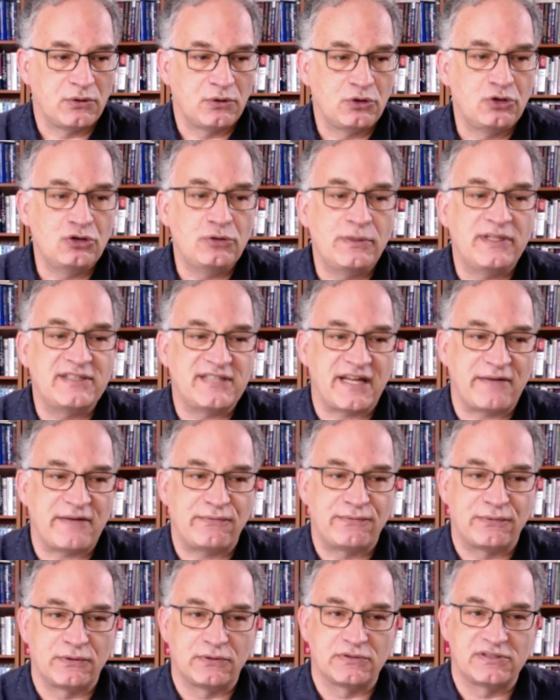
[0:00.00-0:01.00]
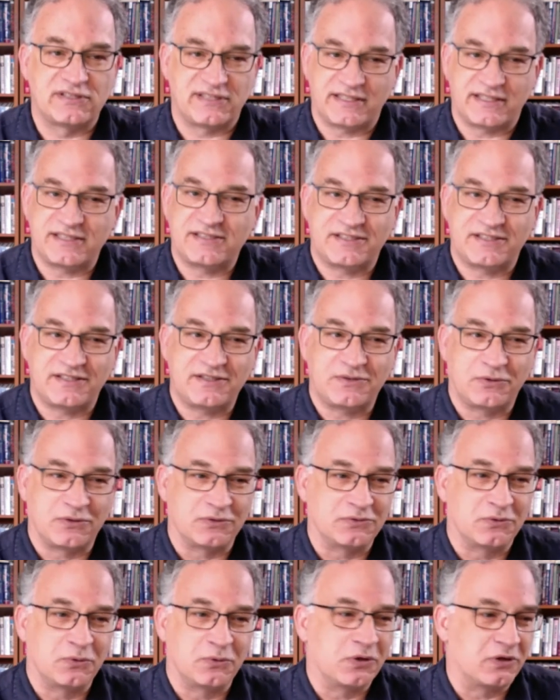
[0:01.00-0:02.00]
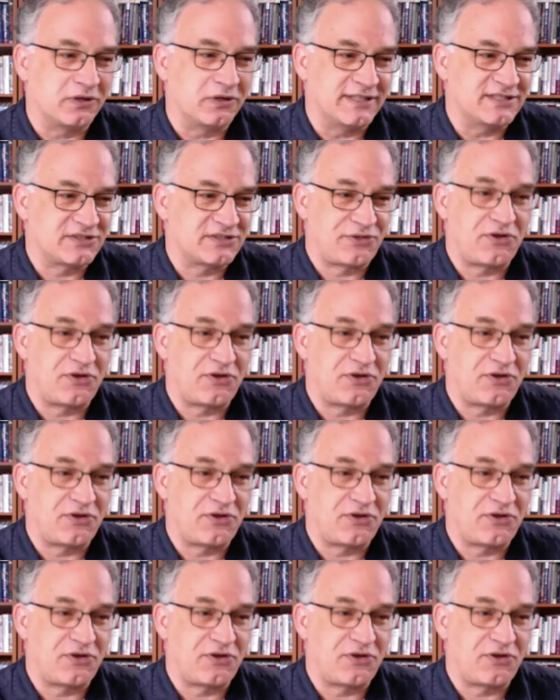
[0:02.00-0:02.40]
who is a full citizen or, or is